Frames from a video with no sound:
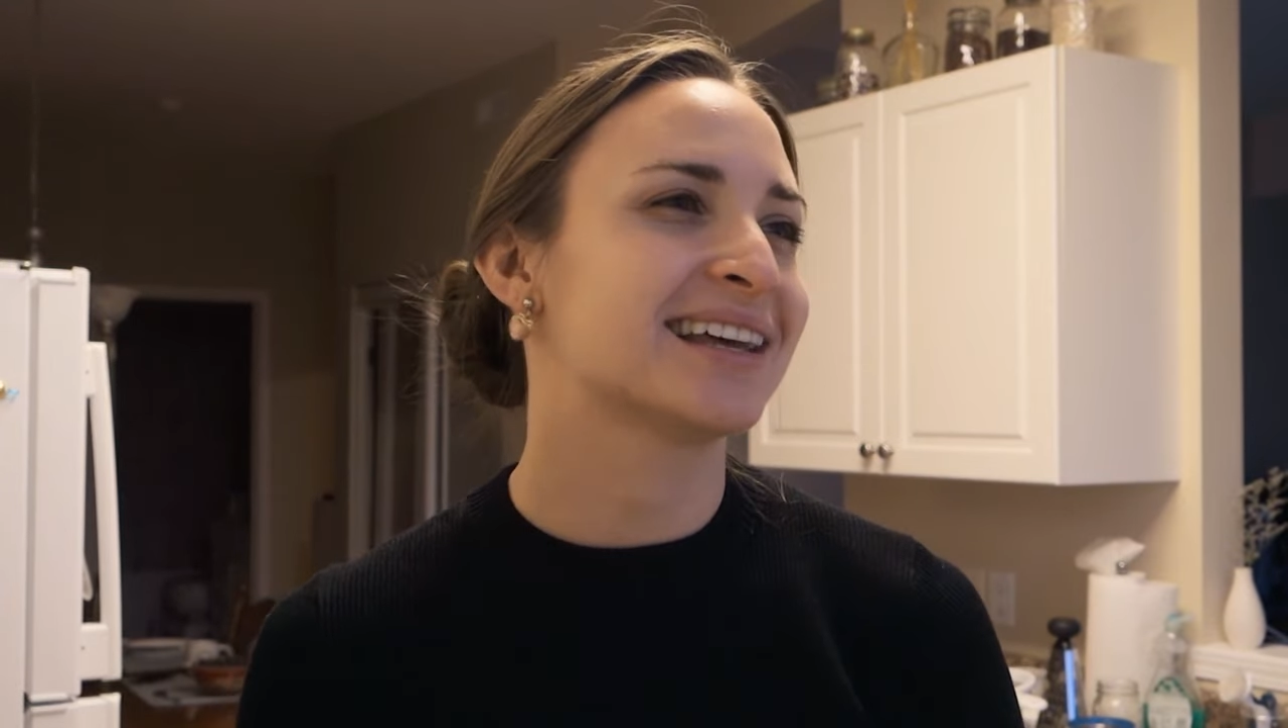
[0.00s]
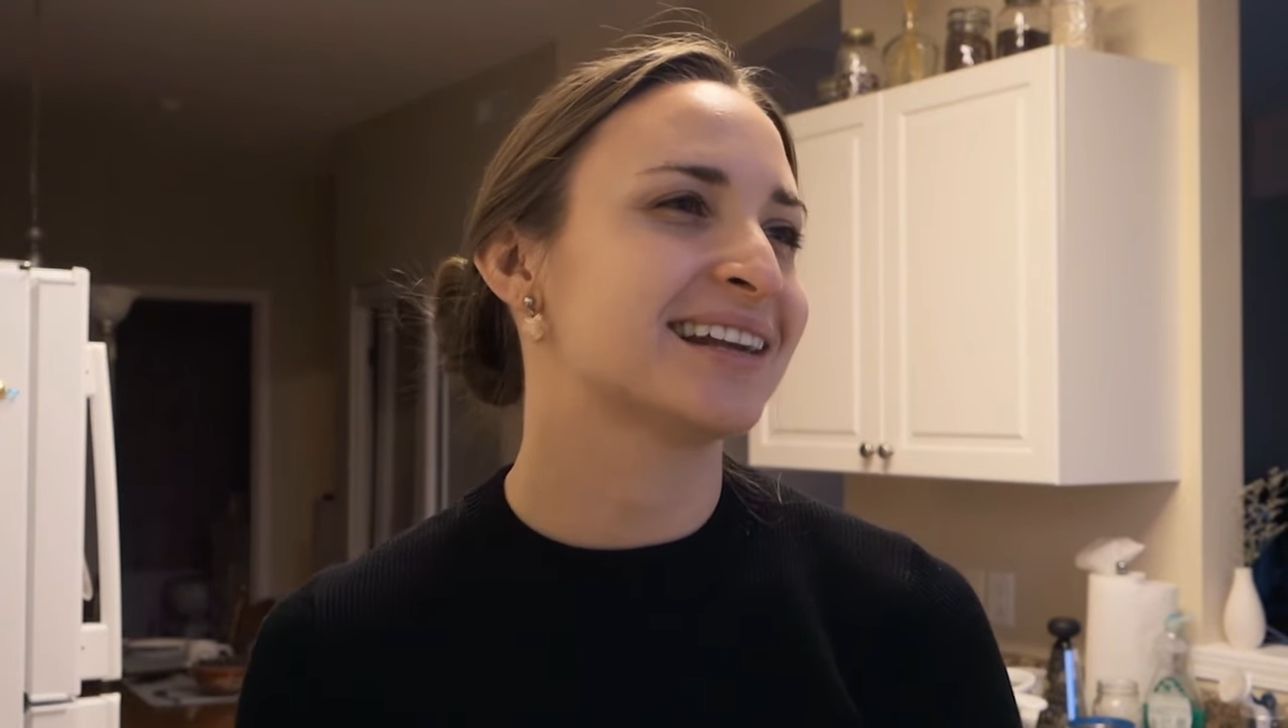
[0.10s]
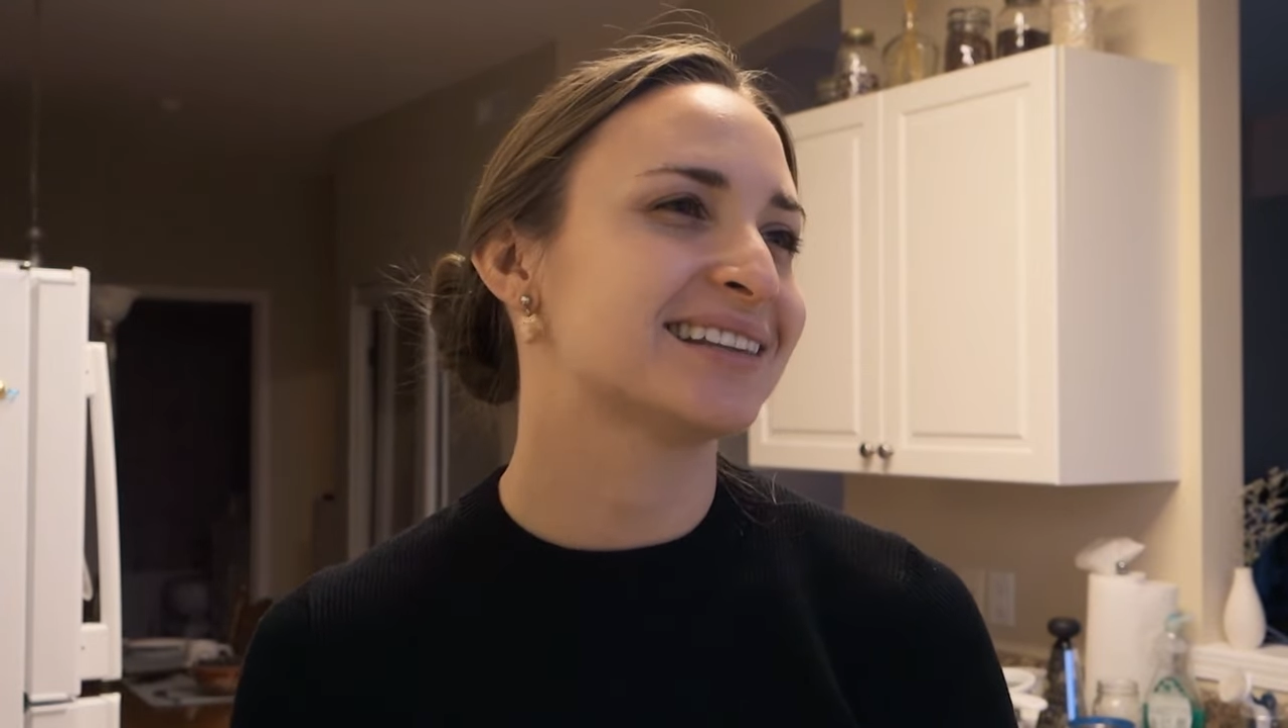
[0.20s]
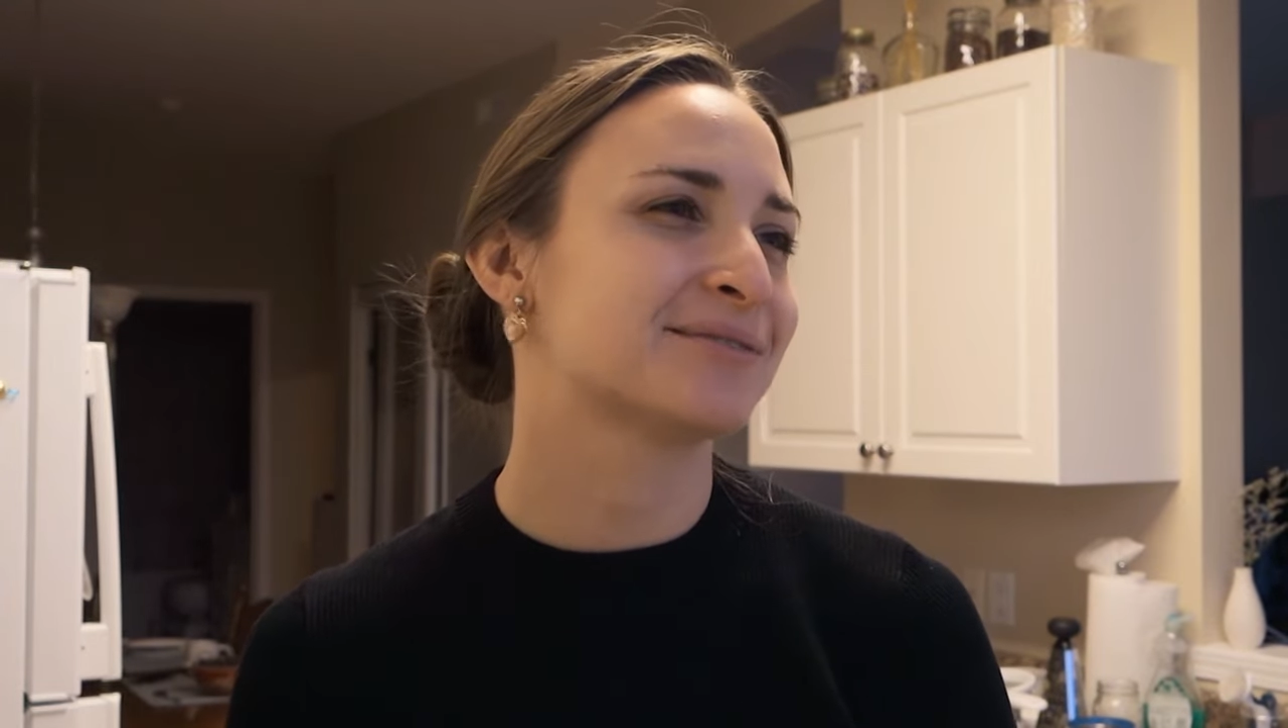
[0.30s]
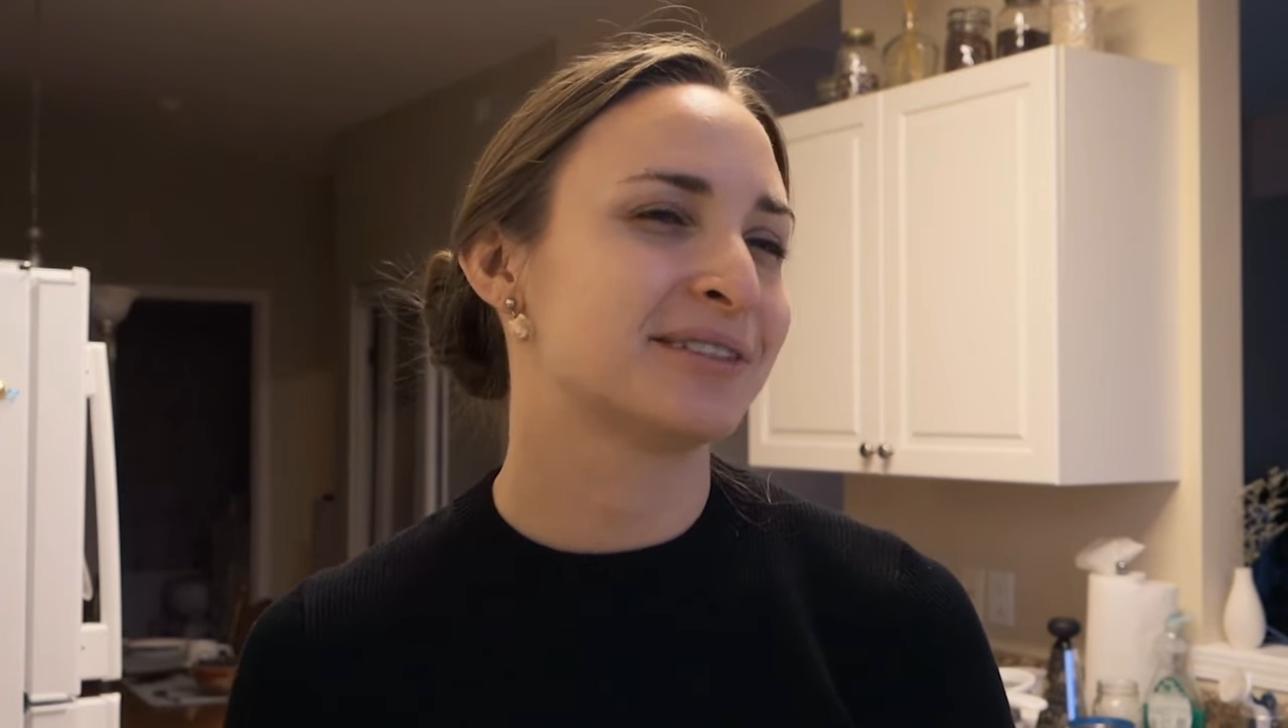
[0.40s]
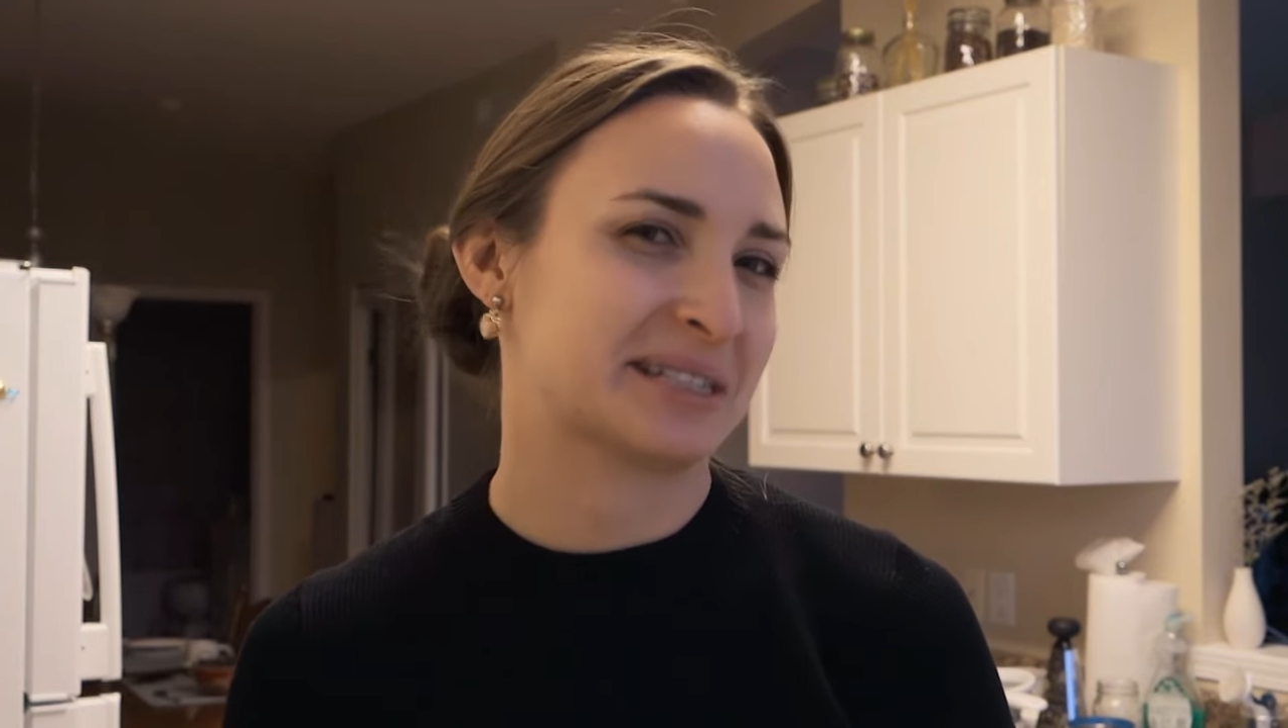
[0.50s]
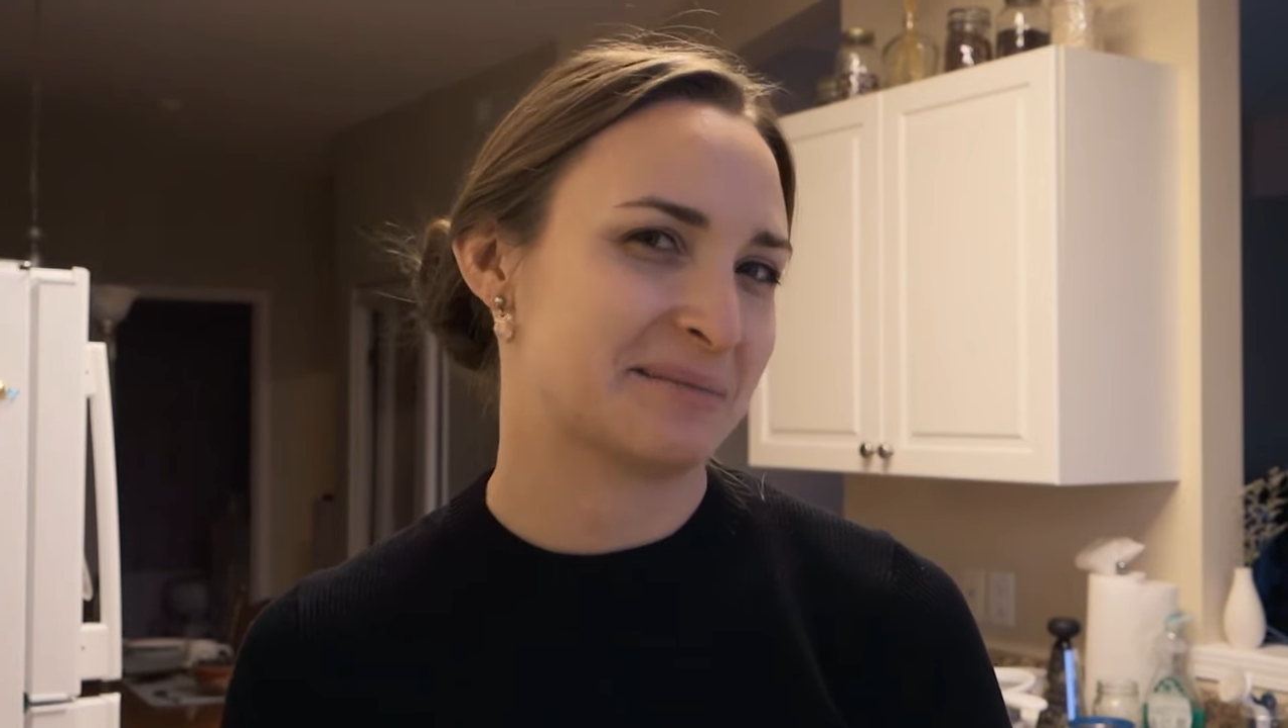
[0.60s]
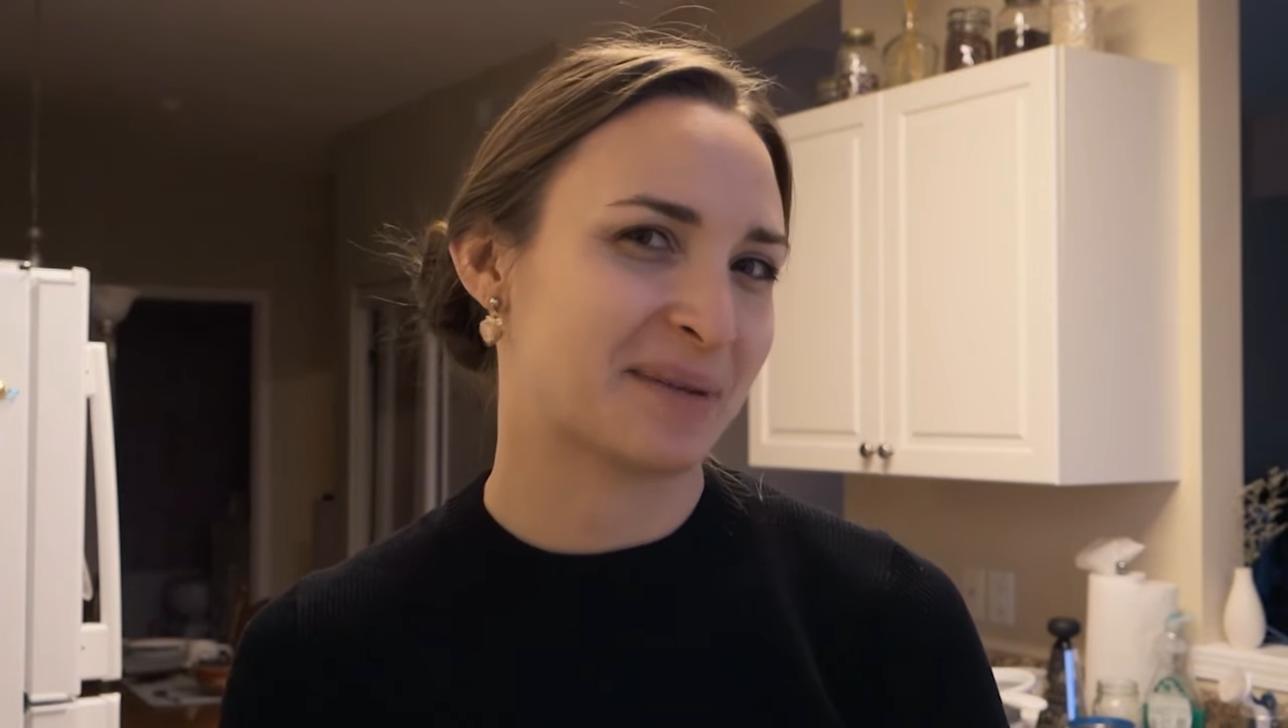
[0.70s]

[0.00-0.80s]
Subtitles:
that it's really